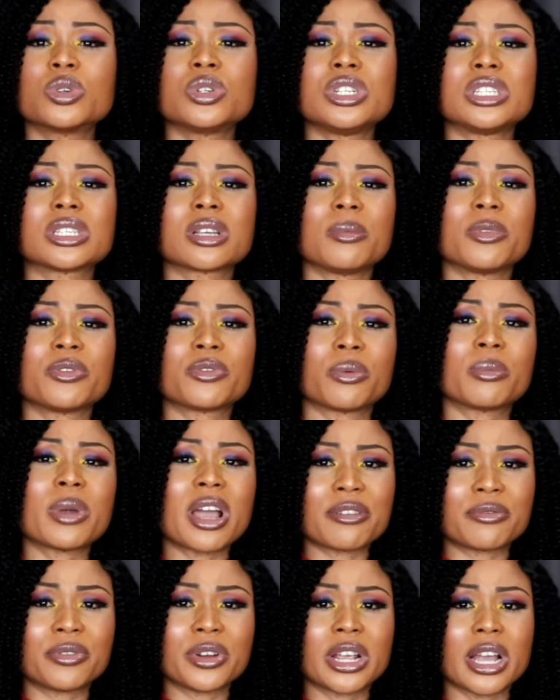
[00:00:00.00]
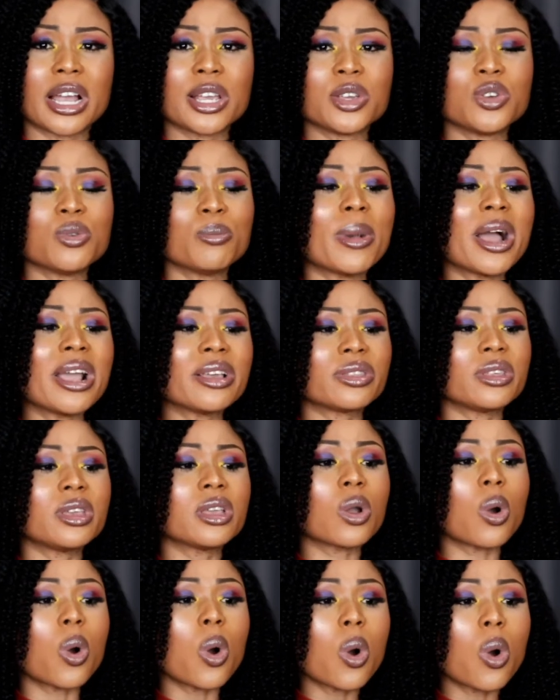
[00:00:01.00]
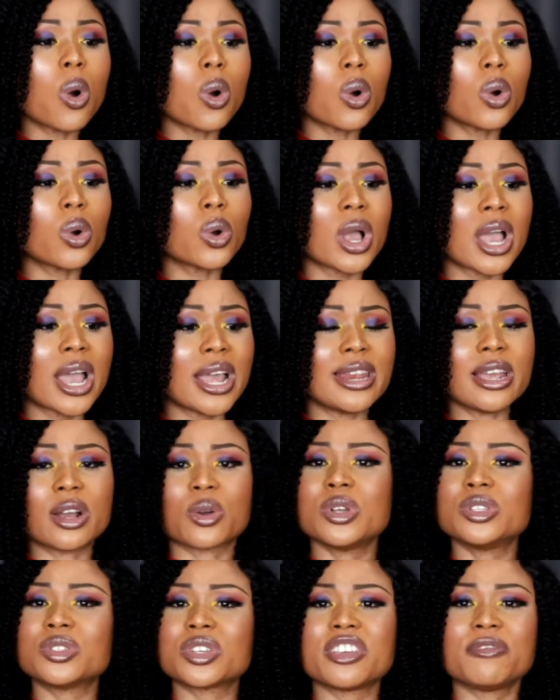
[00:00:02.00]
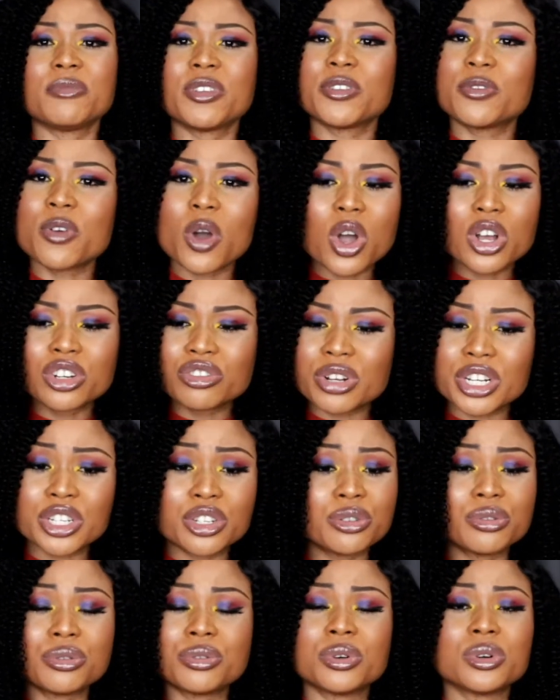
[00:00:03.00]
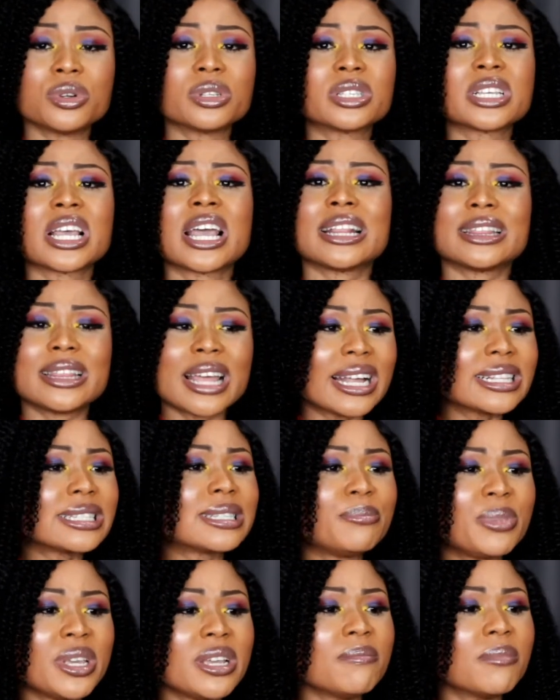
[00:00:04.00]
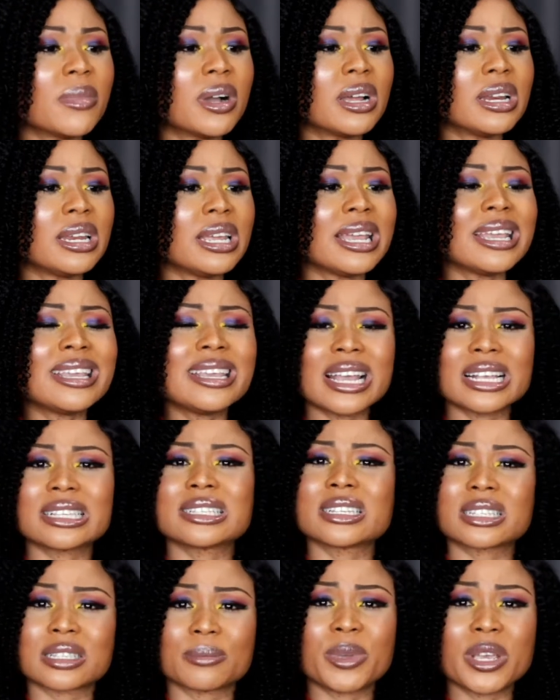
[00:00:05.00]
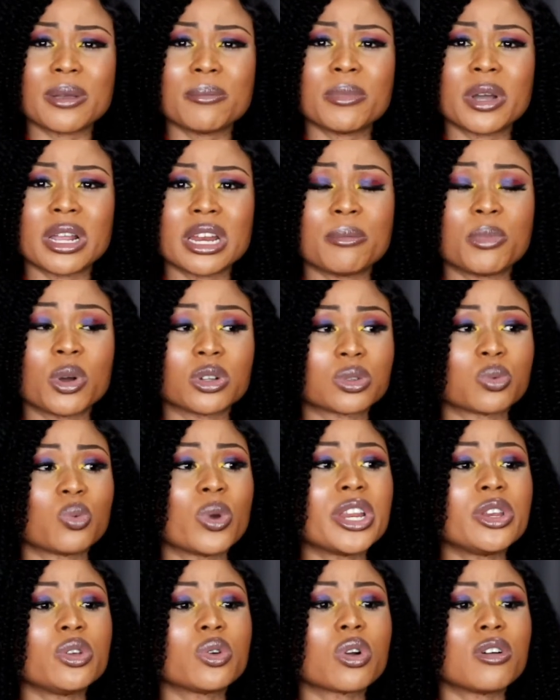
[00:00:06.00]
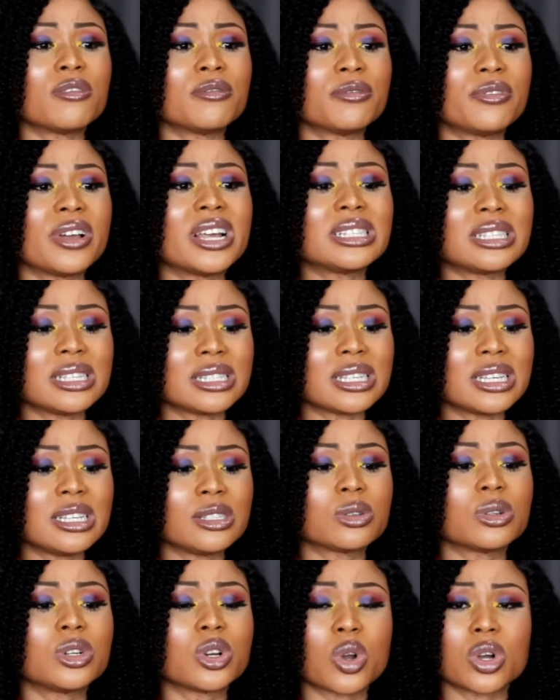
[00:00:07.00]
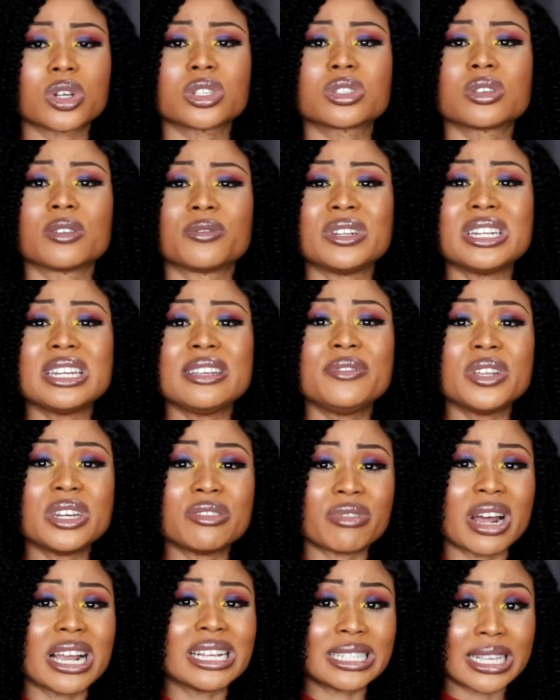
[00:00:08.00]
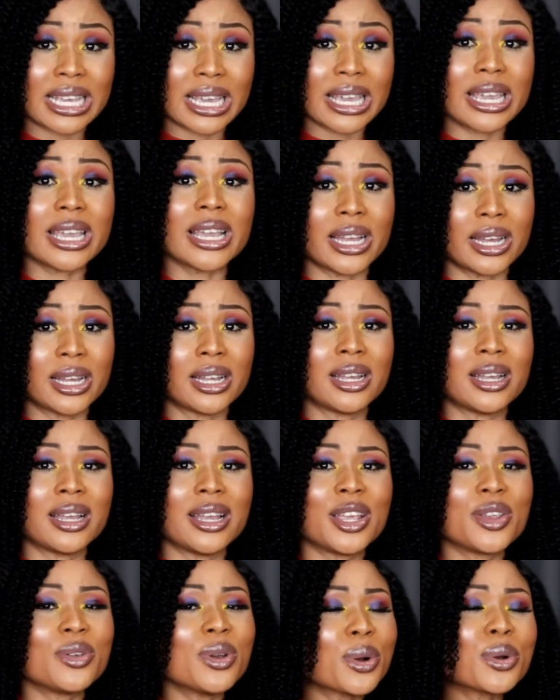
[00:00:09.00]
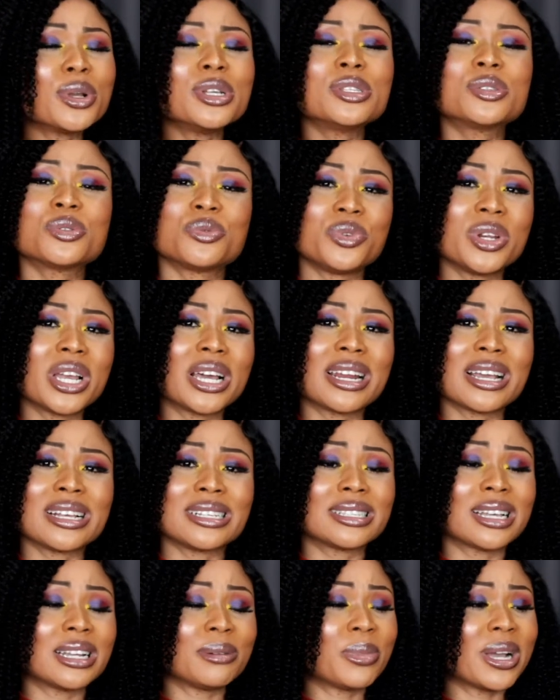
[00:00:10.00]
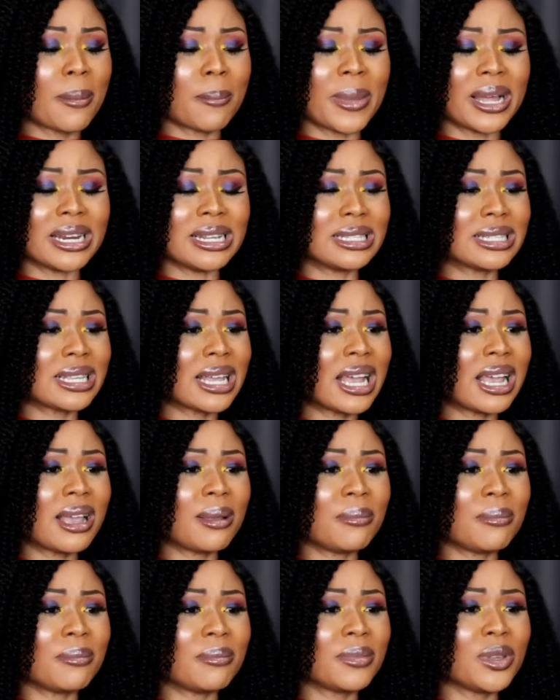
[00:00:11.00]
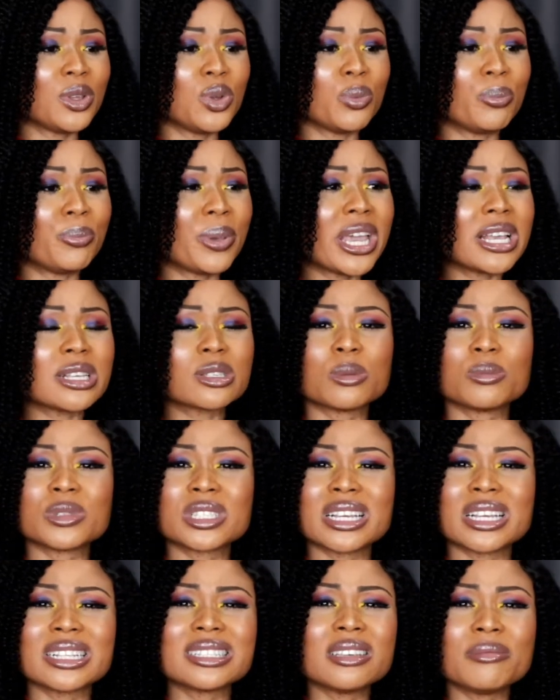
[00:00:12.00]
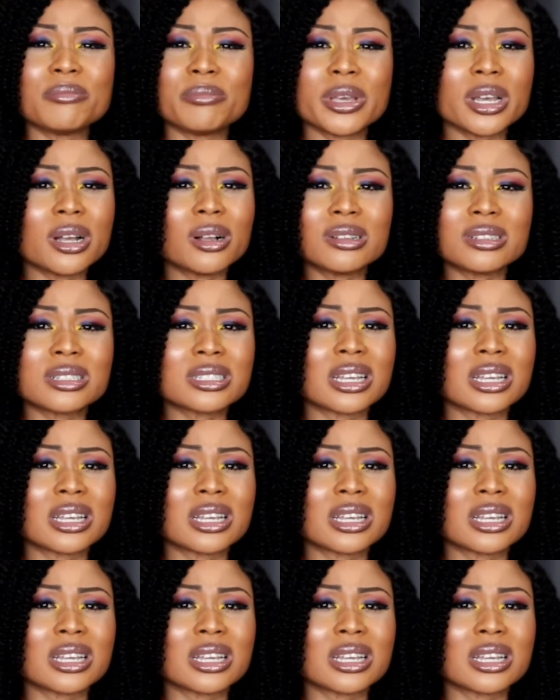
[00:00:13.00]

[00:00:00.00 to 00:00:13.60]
is coming from Africa, you might think, oh, they are going to give me 400 euros. That's big money. Yes, it's big money, but when you convert it into the cost of living right here, you are going to realize that by the time you pay some certain bills